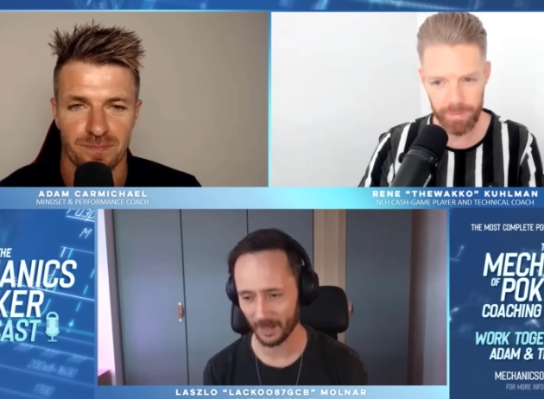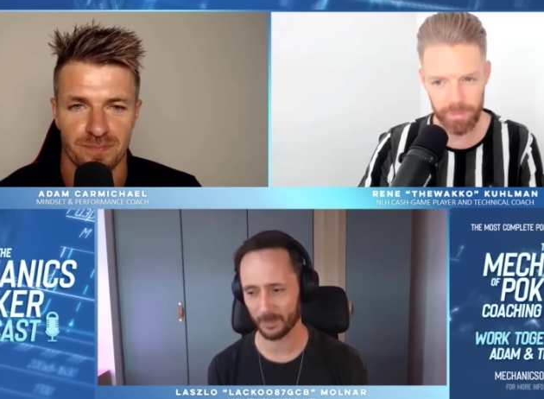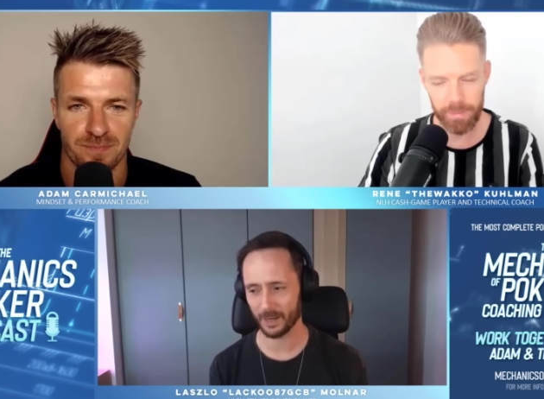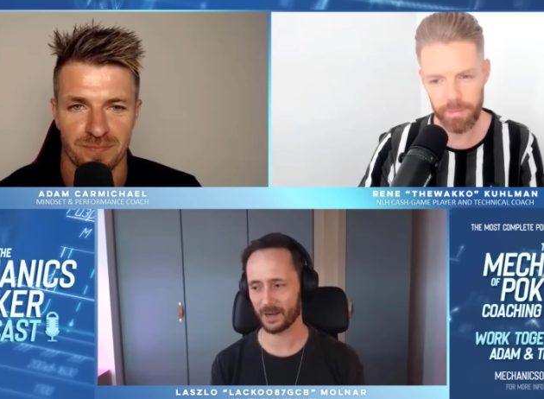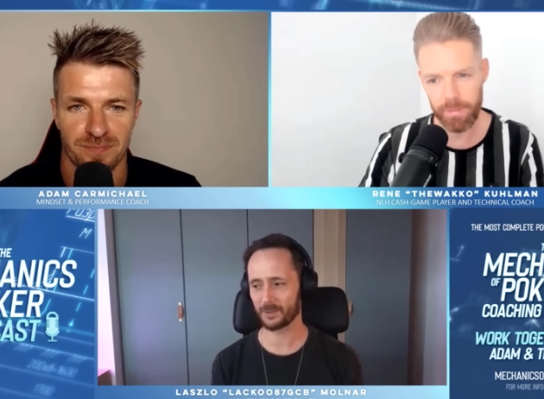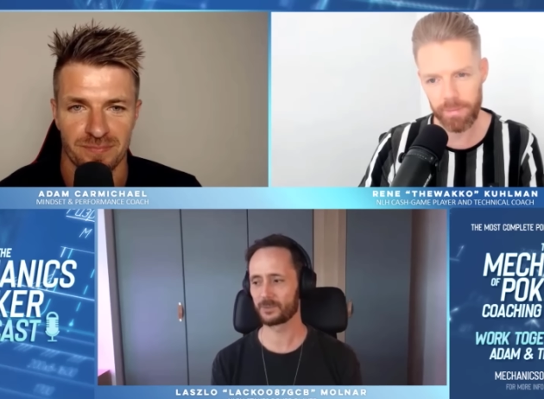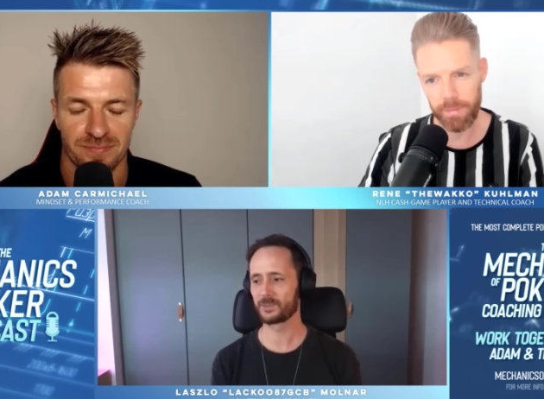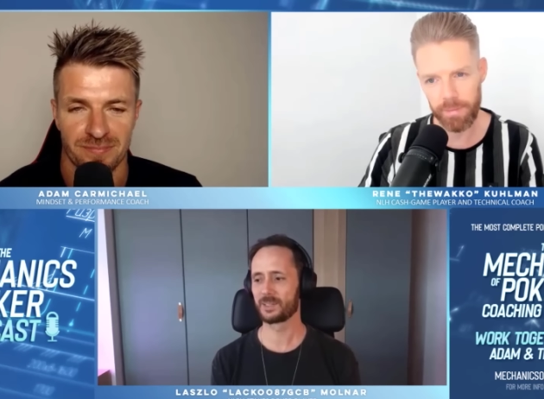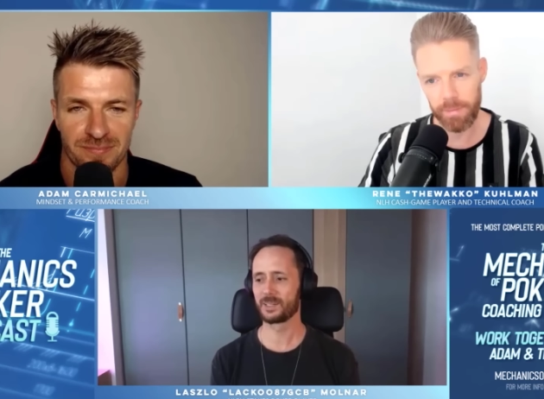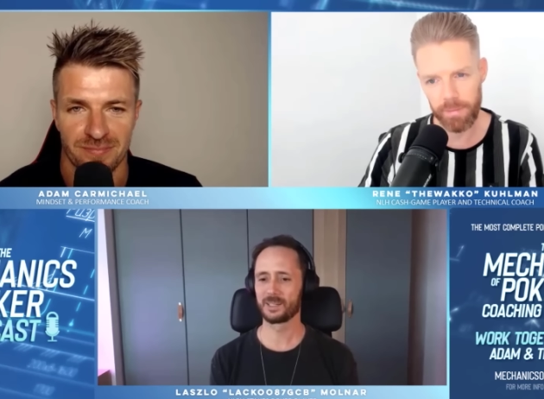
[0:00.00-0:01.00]
Speaker 1: about
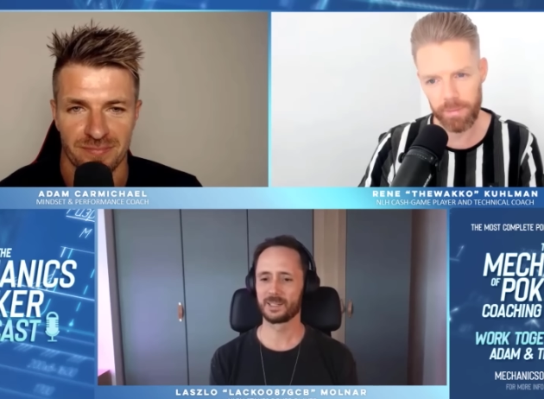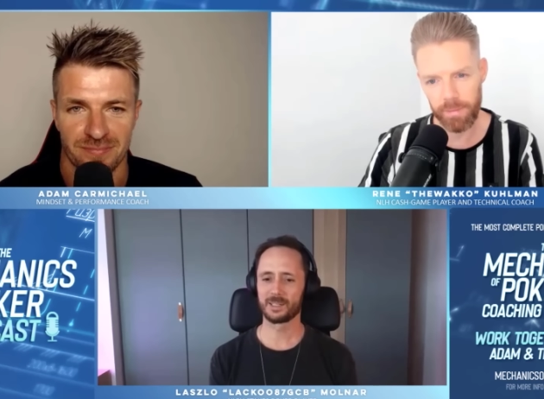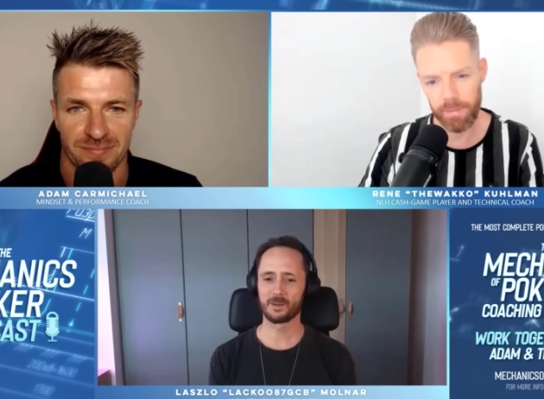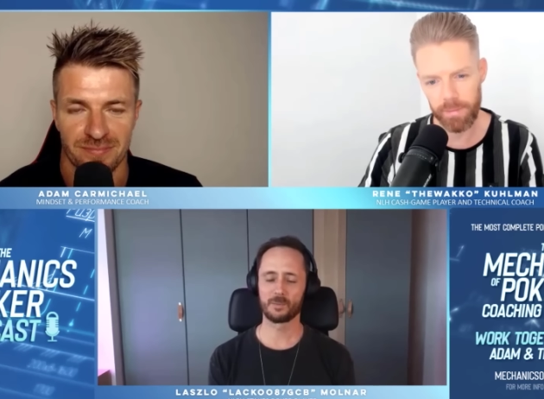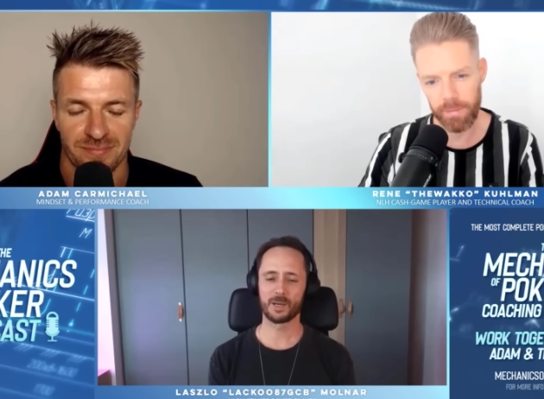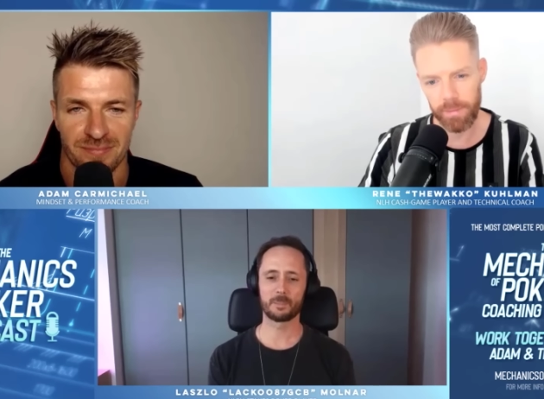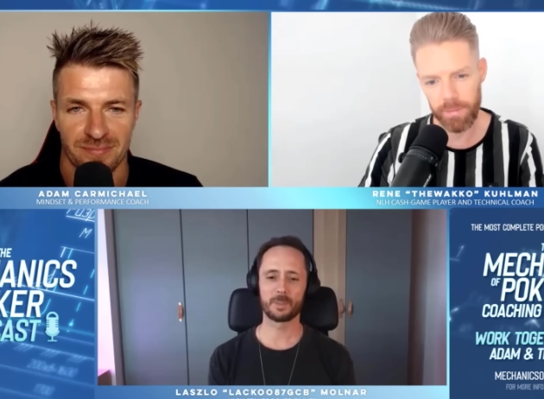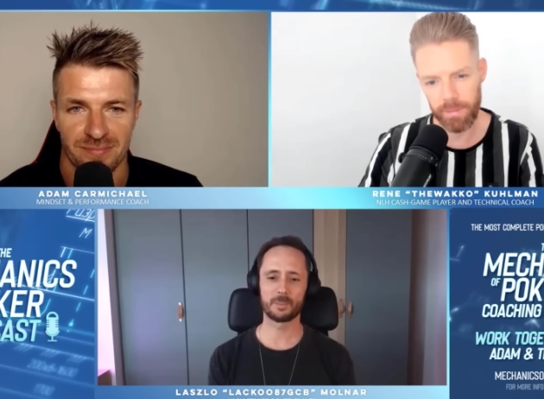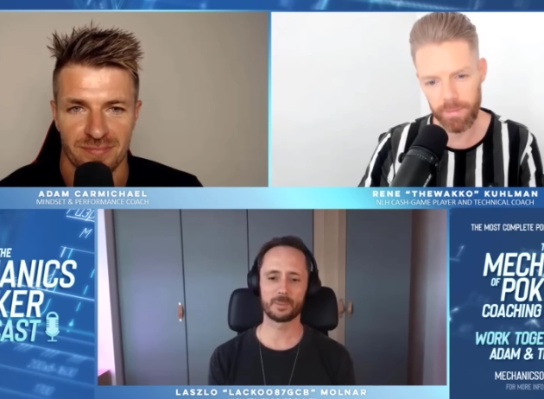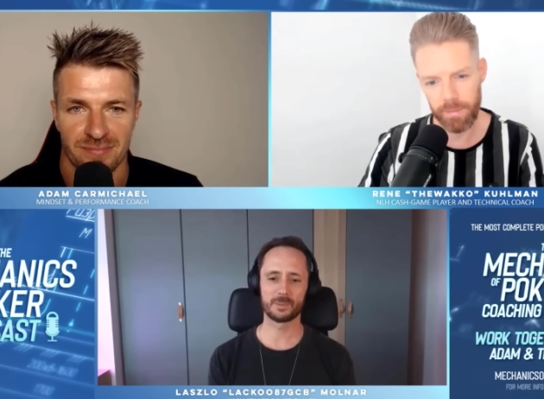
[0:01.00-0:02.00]
when
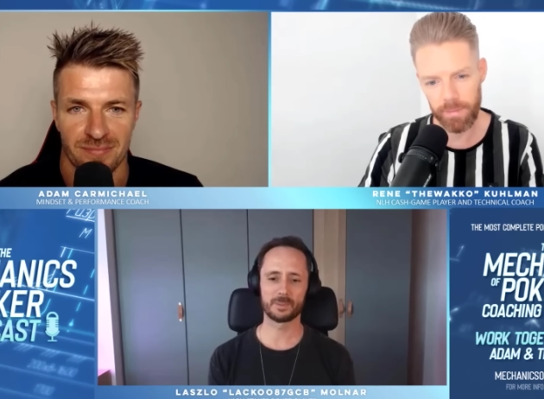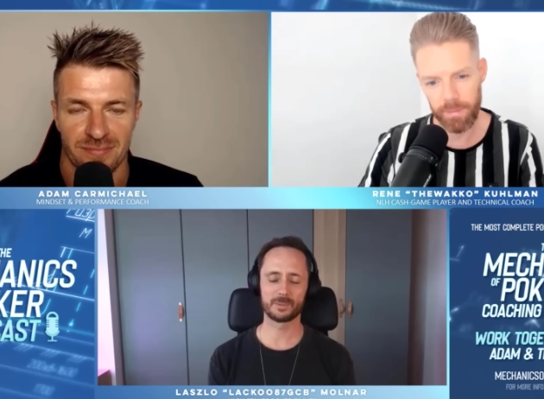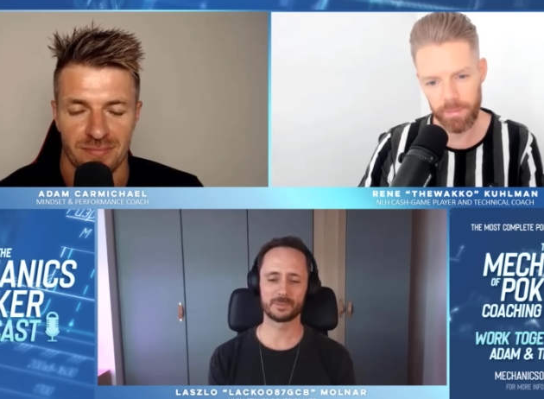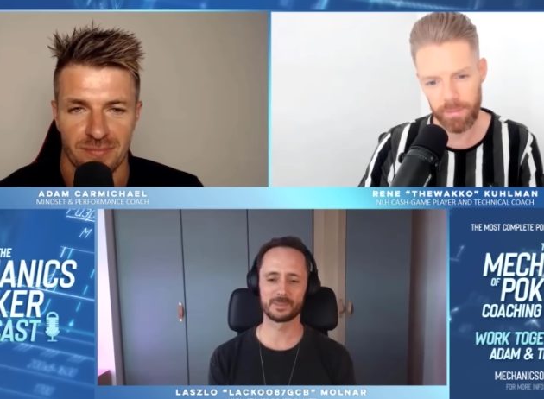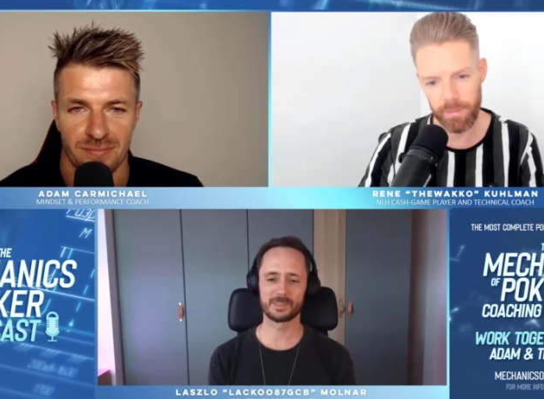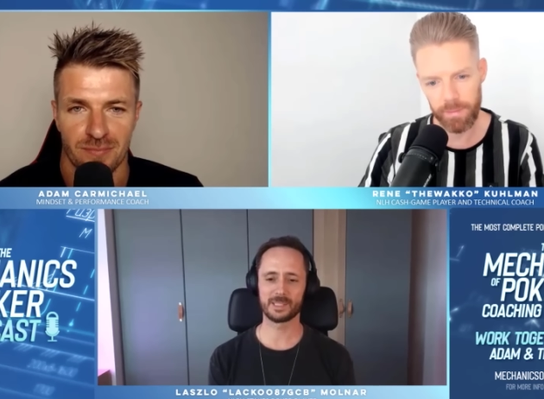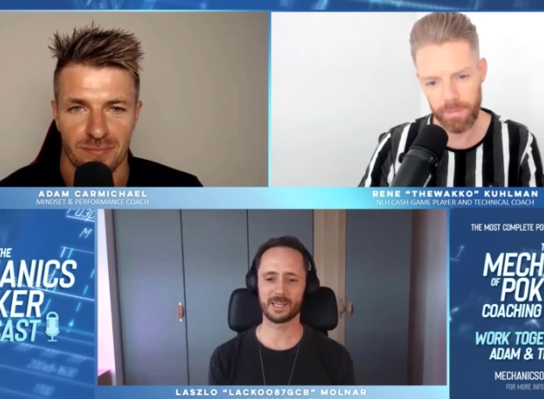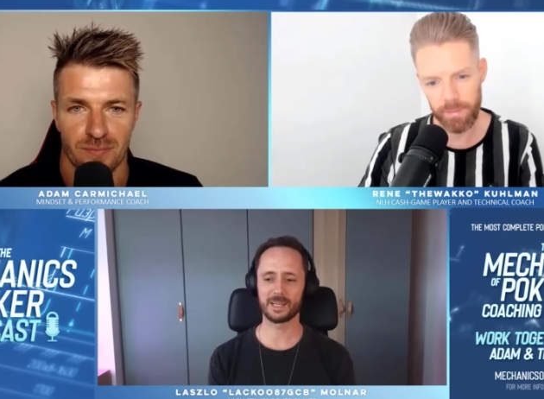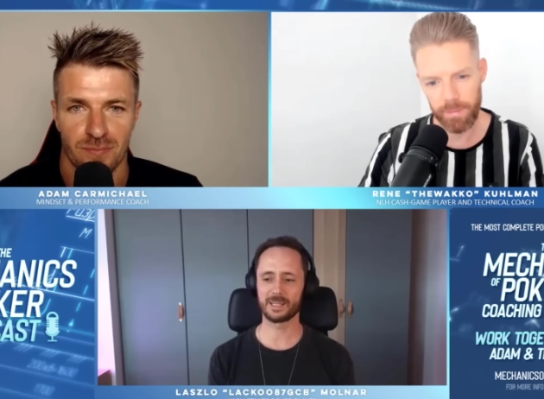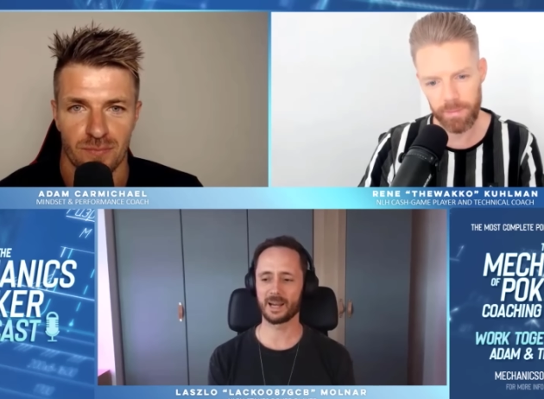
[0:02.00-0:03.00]
people
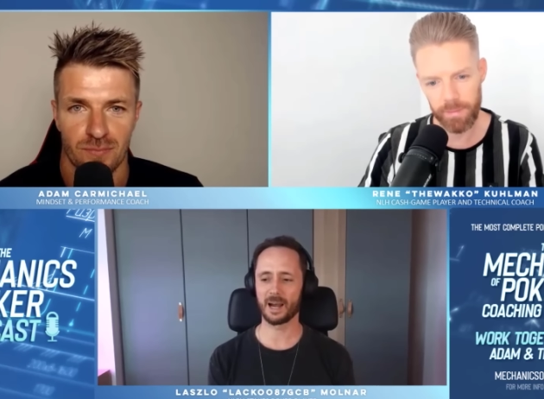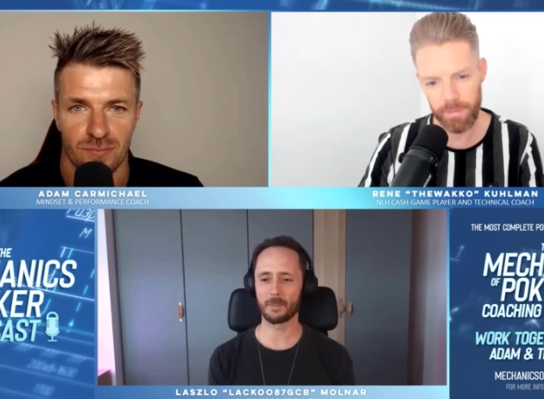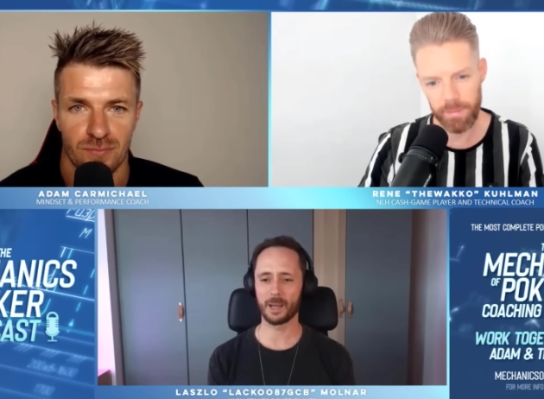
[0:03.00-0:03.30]
say I'm